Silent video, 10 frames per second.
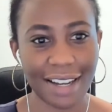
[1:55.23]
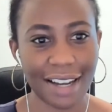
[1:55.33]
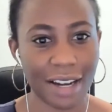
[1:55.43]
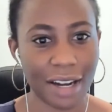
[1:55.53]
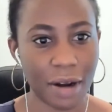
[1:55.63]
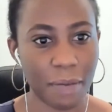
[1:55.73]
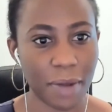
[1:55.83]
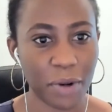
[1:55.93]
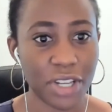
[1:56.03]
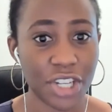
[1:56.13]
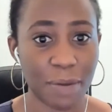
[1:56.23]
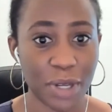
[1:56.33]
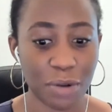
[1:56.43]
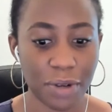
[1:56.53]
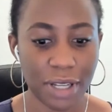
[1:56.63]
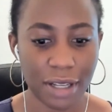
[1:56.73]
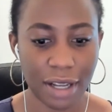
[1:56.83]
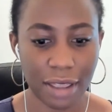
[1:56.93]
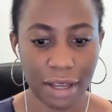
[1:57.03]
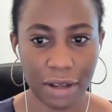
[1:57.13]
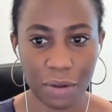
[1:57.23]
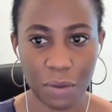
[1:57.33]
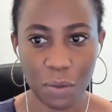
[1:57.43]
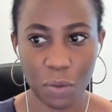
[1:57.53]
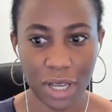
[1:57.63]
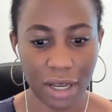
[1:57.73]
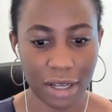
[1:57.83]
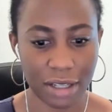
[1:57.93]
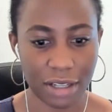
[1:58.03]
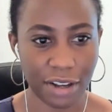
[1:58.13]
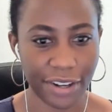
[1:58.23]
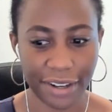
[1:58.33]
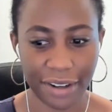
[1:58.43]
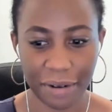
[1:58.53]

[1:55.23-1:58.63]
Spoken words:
I'm going to share my screen and then we can start.